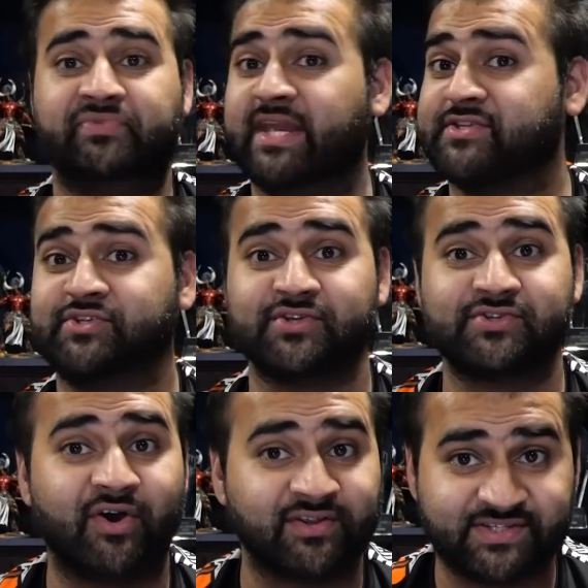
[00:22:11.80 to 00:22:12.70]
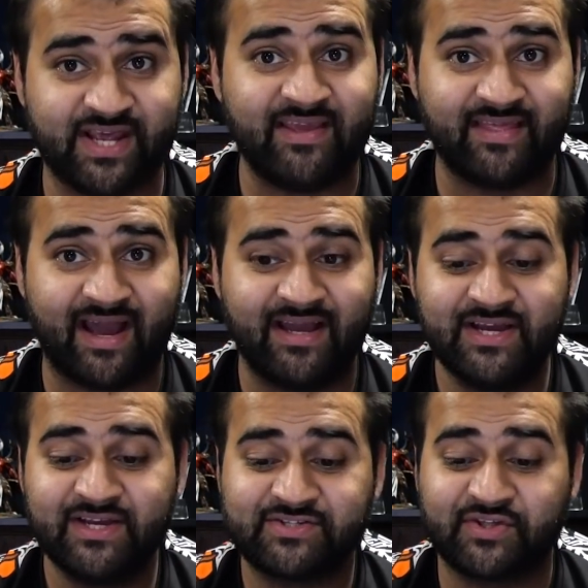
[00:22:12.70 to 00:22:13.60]
This does not say that.
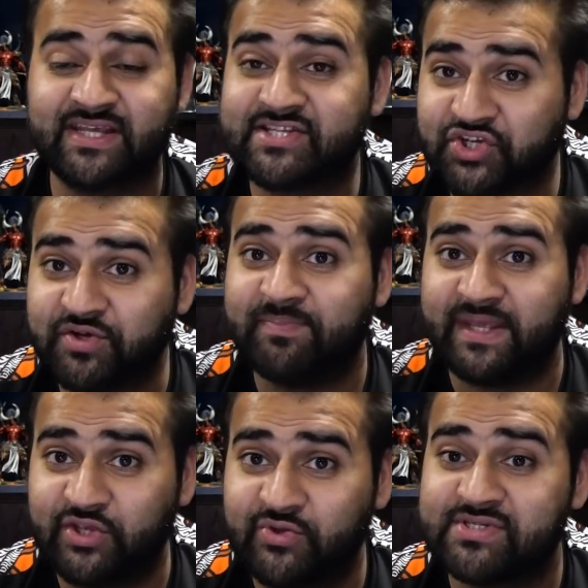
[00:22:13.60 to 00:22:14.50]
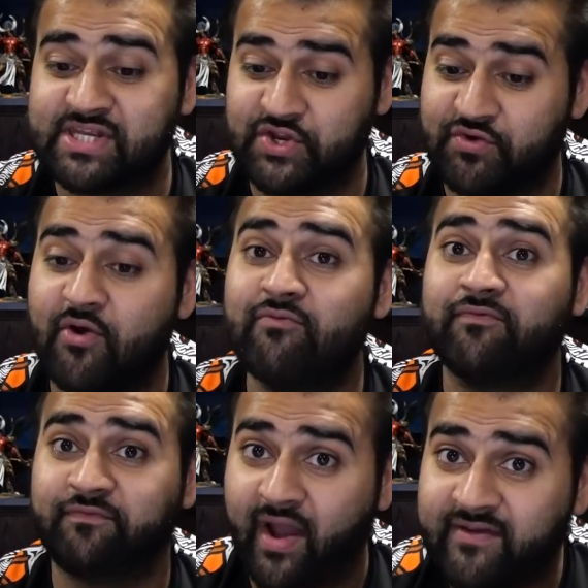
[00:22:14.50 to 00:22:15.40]
So this could be used in your own
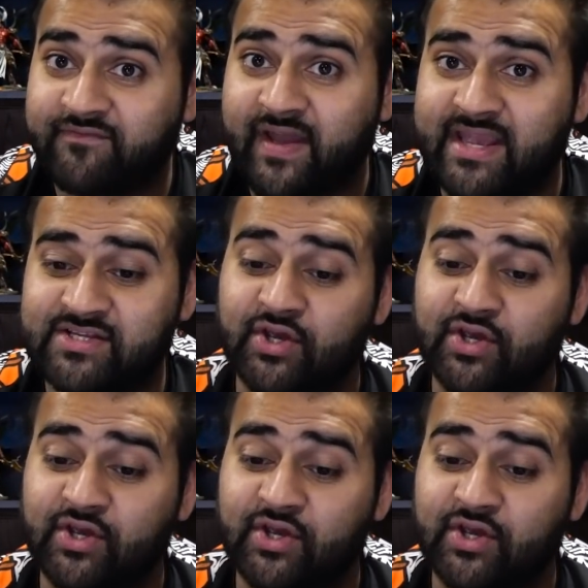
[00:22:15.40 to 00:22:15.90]
fight phase.